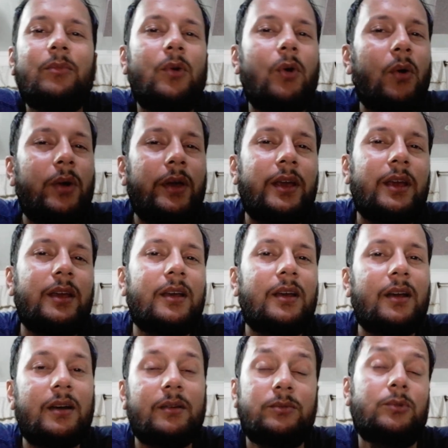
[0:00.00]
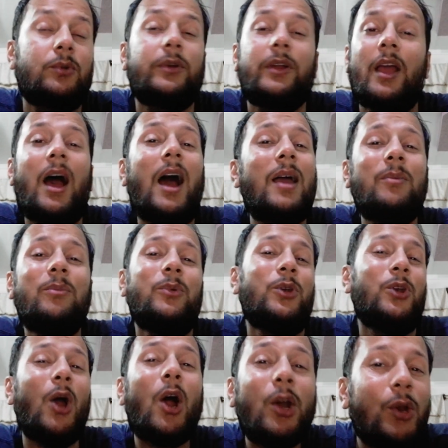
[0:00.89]
going, uh, sorry, I
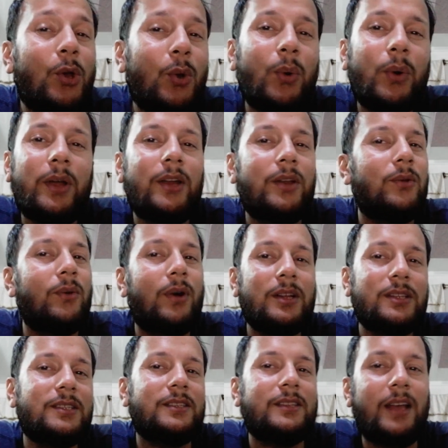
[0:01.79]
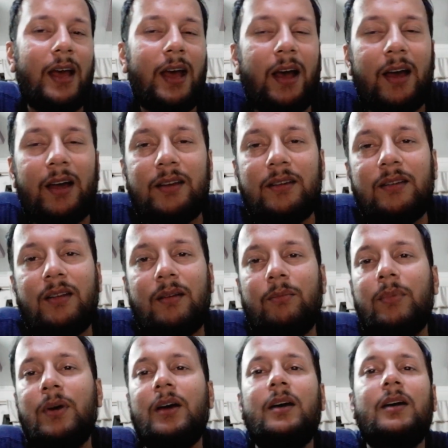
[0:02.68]
am not going to answer that,
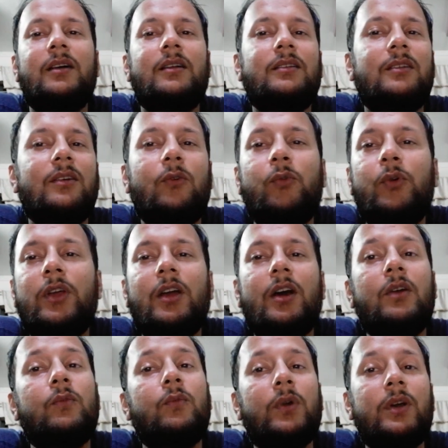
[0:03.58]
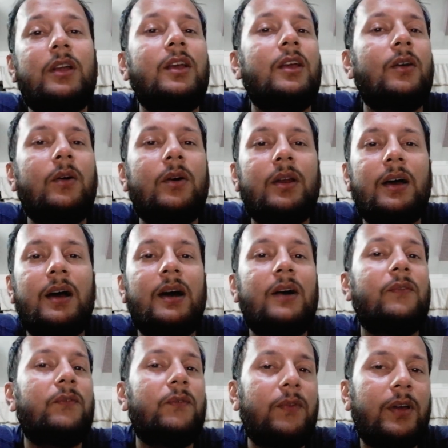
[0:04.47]
but we are working on
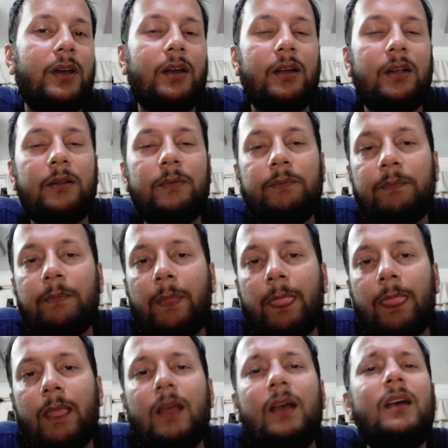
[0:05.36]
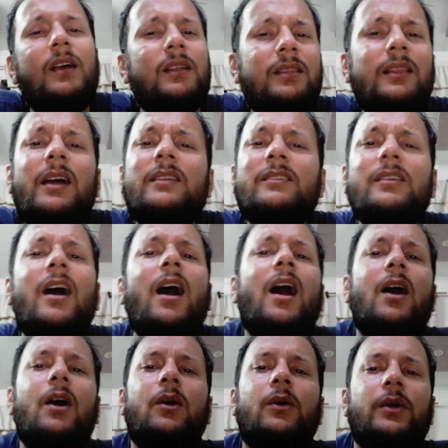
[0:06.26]
a film. That's
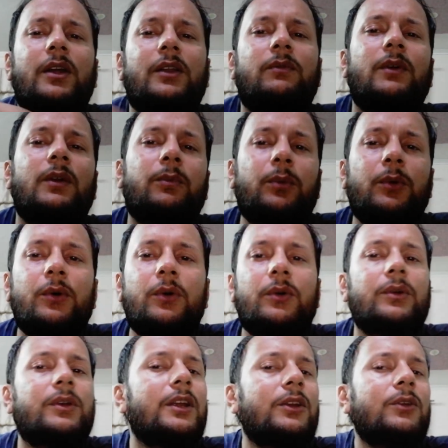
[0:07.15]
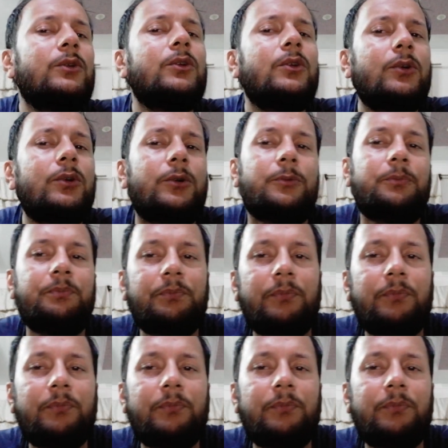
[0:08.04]
how it will put it to you.